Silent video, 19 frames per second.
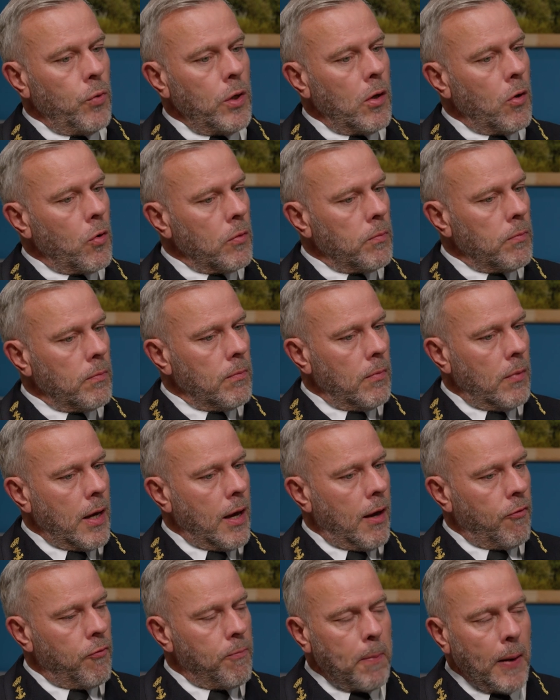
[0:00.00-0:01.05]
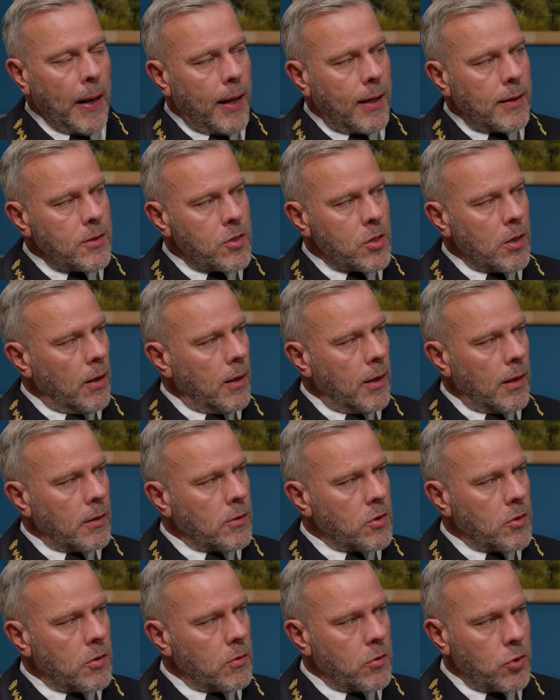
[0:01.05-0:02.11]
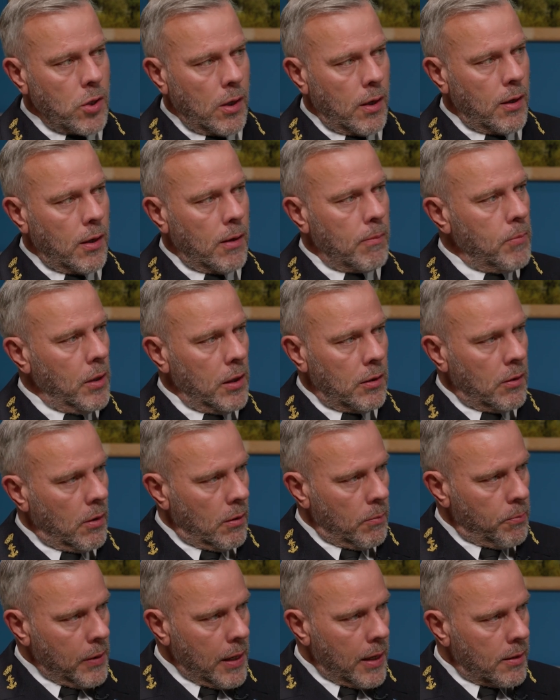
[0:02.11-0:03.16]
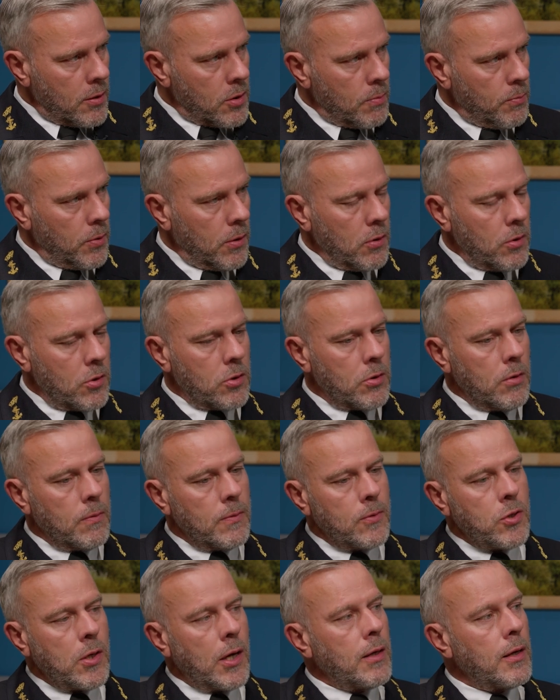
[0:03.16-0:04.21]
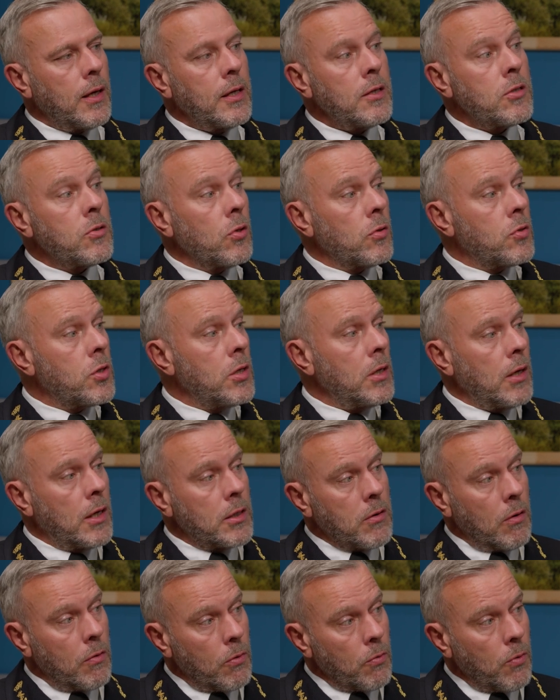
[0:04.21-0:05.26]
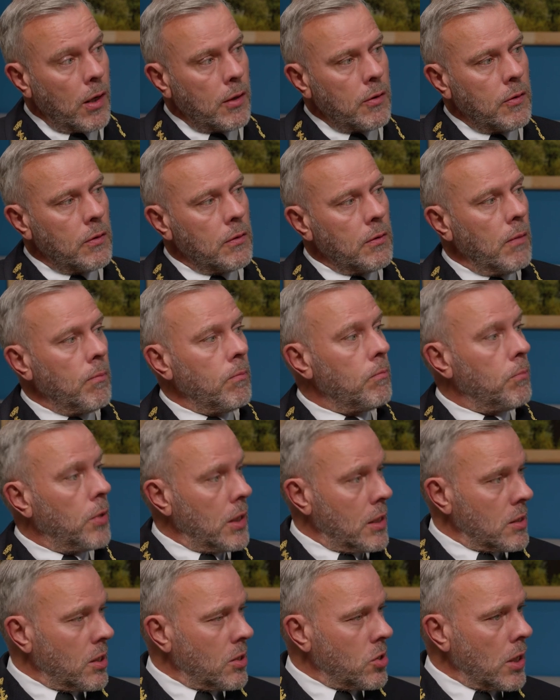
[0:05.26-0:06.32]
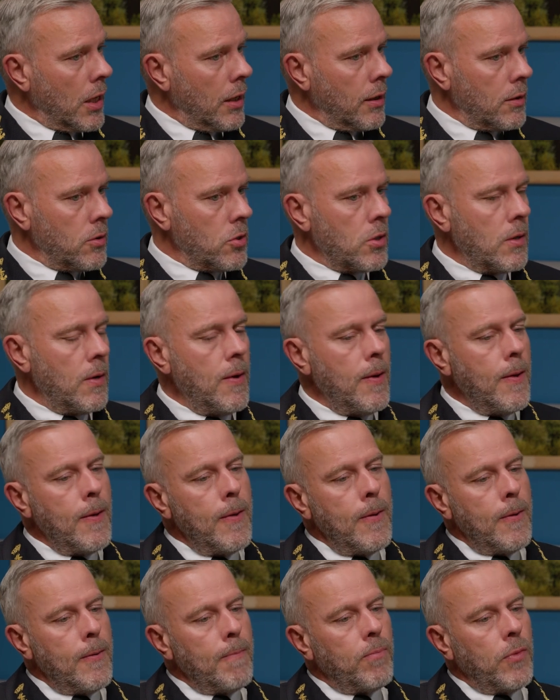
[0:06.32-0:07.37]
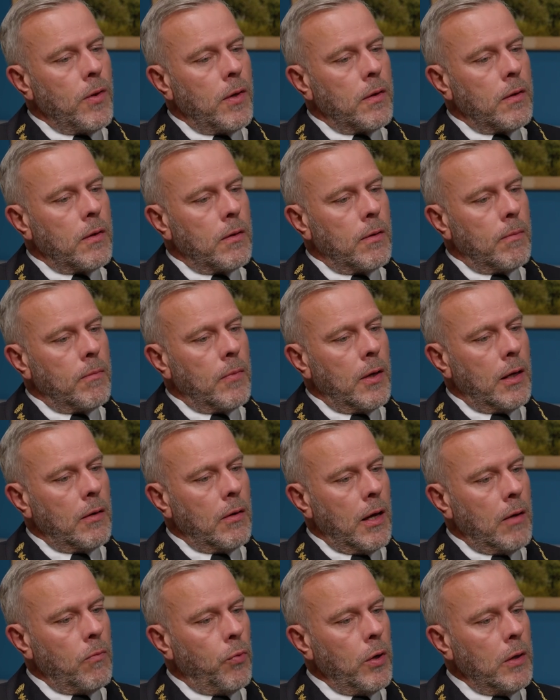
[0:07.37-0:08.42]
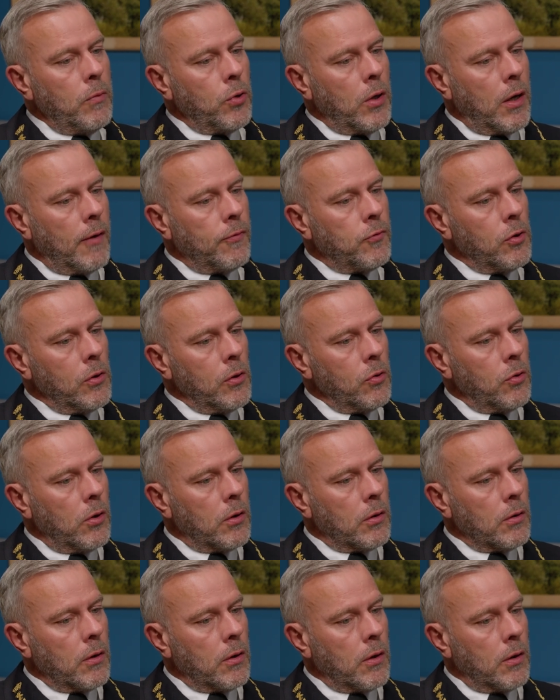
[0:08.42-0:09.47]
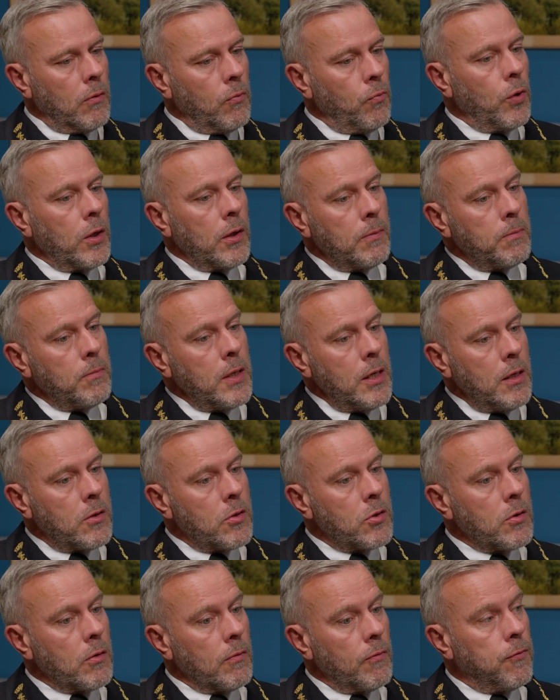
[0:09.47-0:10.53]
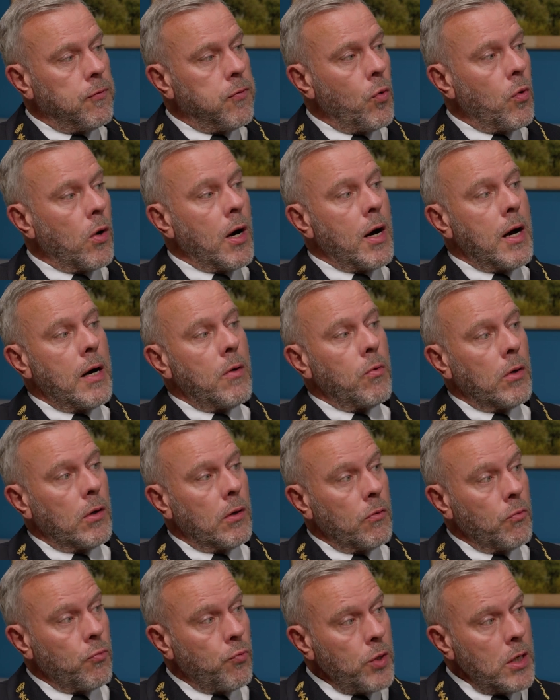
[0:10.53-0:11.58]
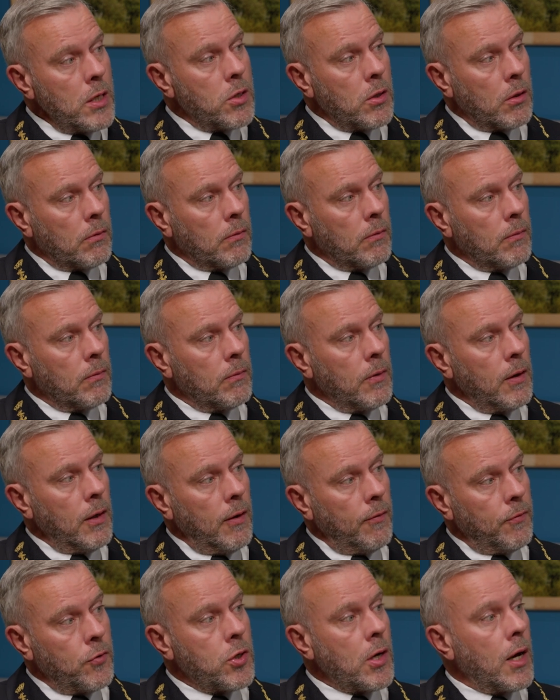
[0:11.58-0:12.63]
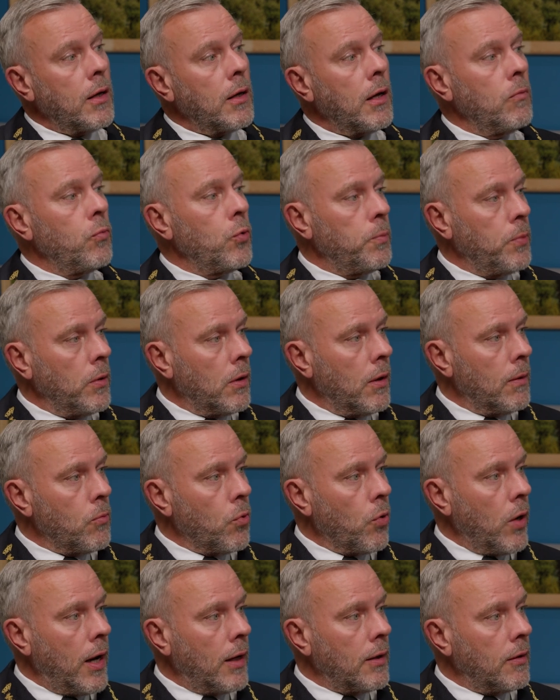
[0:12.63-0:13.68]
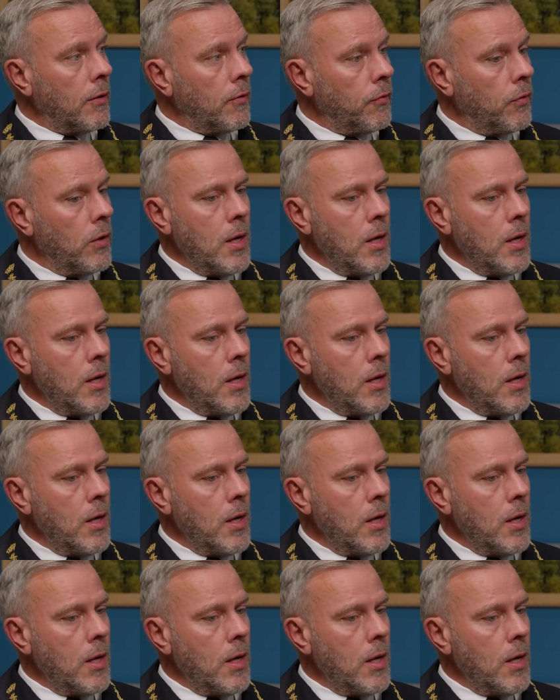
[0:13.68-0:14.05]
We don't have plans against China, military plans, because mm -hmm. China is not seen as a threat but as a challenge. Um, and, and, we will have to look uh, what it means for our region if China would become more active.